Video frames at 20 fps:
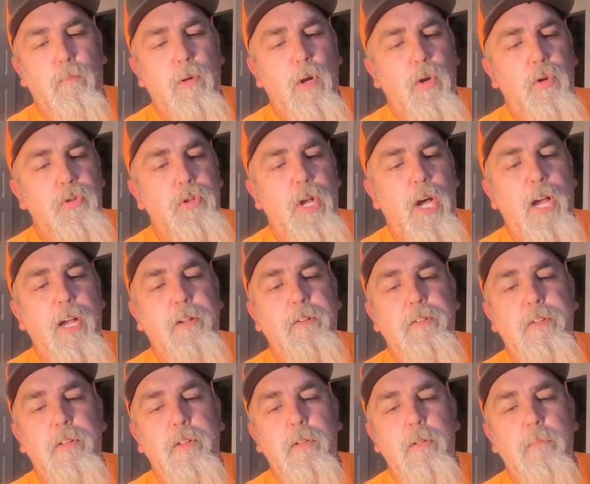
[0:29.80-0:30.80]
Real
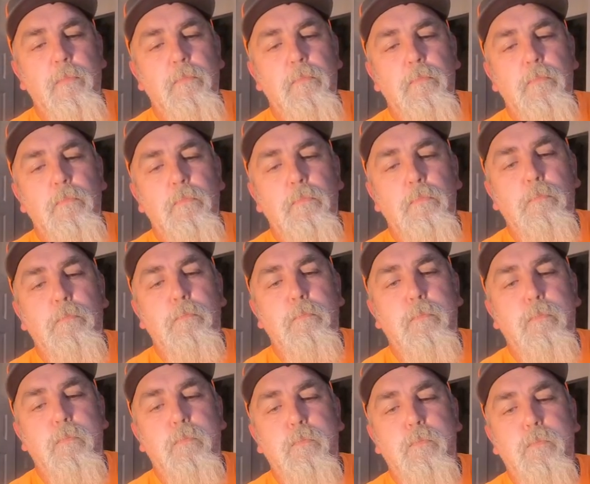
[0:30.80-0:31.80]
nice
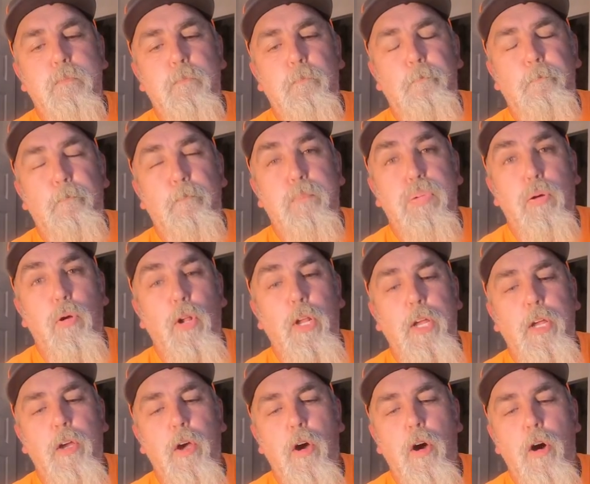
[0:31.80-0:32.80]

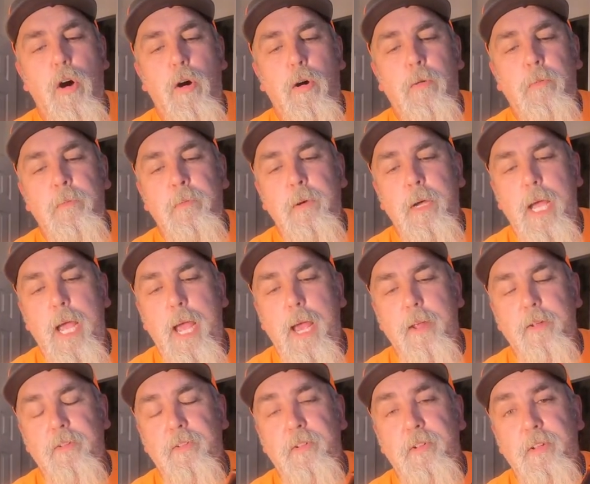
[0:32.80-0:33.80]
Pretty call
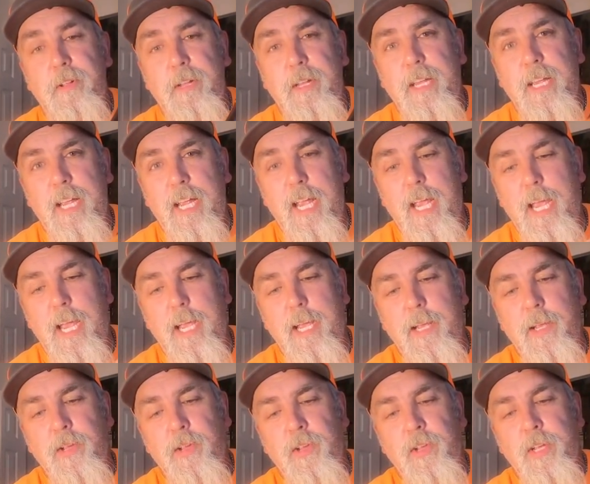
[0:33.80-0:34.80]
has
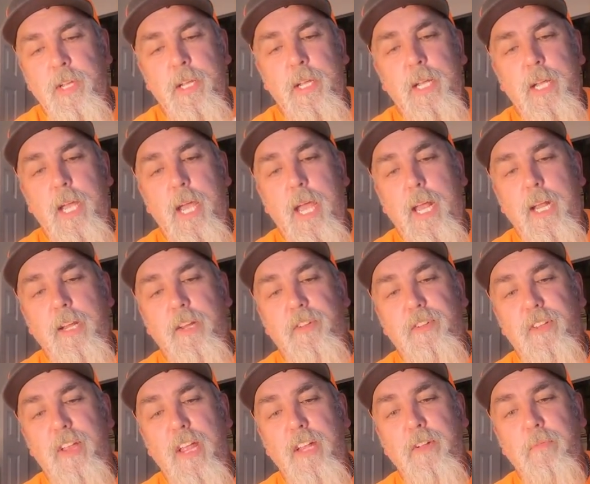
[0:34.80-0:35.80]
an
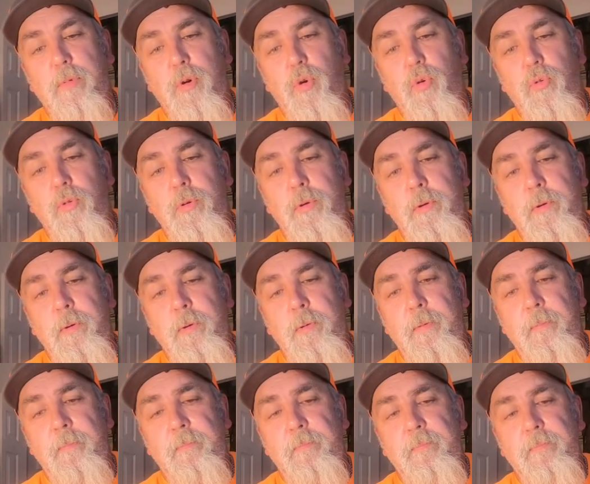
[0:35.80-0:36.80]
extendable
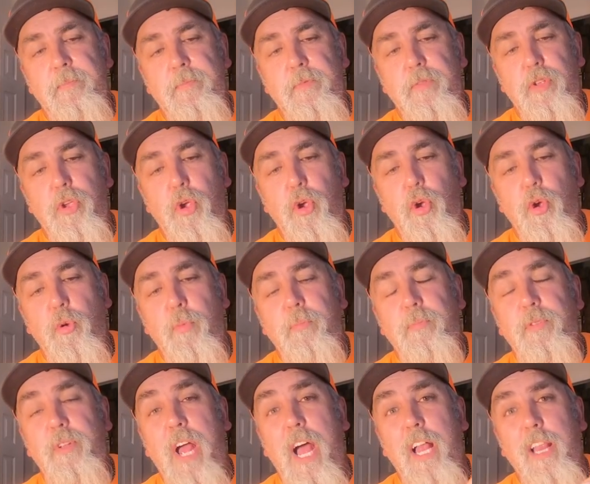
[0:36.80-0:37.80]

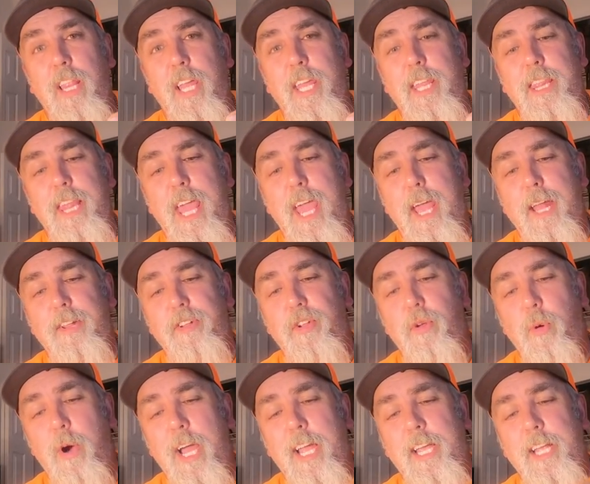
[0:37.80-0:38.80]
tubes. I like that
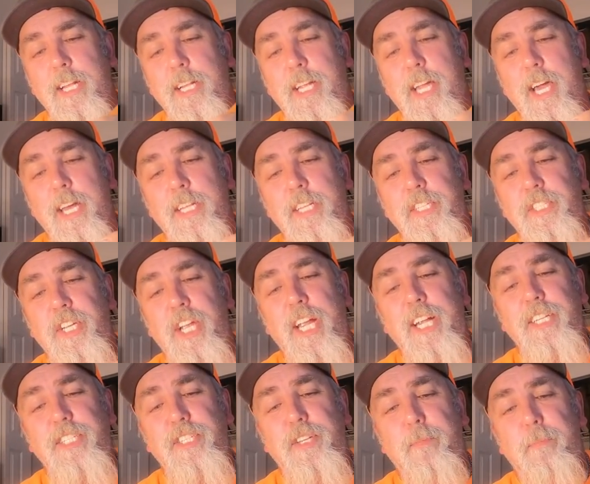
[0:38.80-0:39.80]
so I can kind of
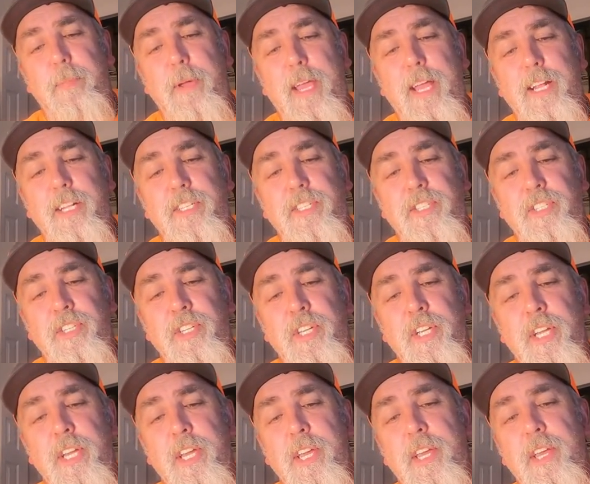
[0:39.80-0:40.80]
change the pitch.
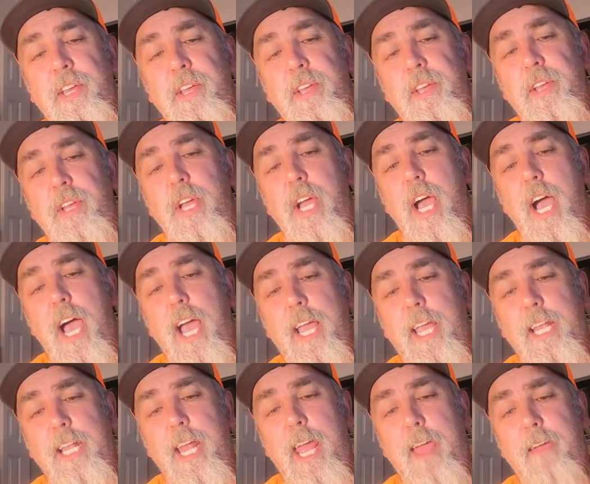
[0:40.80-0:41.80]
I
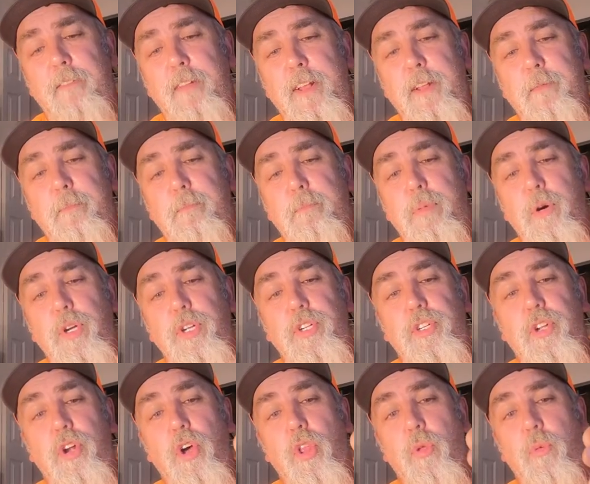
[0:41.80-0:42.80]
can have it
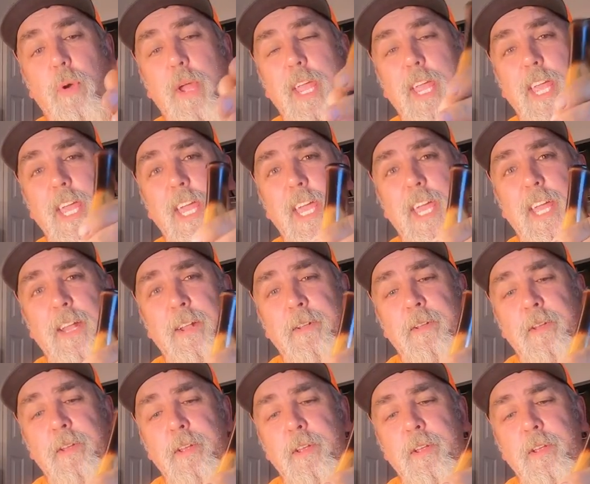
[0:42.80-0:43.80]
pushed all the way
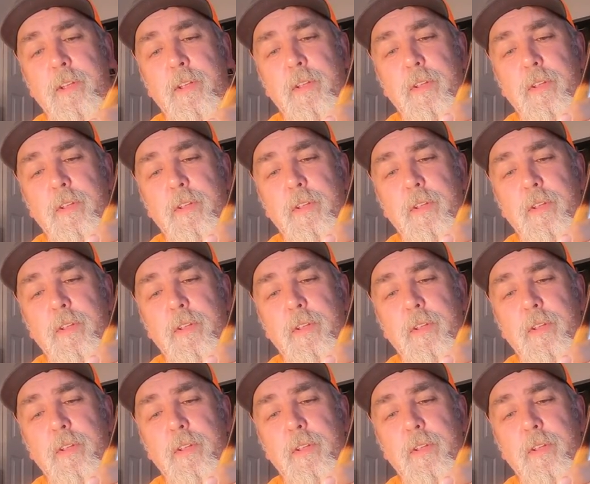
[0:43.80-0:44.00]
in,